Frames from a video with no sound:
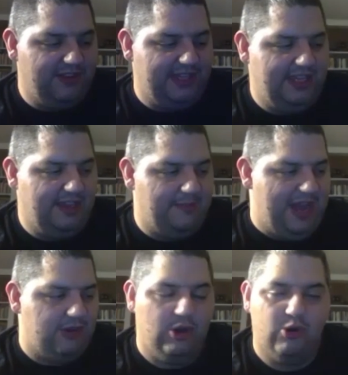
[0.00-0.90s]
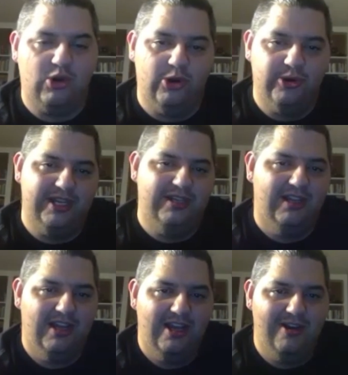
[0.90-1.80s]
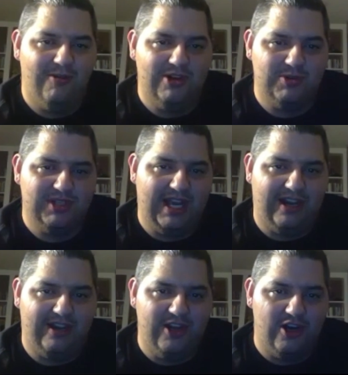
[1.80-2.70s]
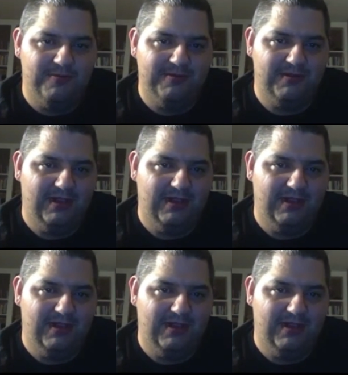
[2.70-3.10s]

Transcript: thing about Hulk Hogan, which was kind of dope.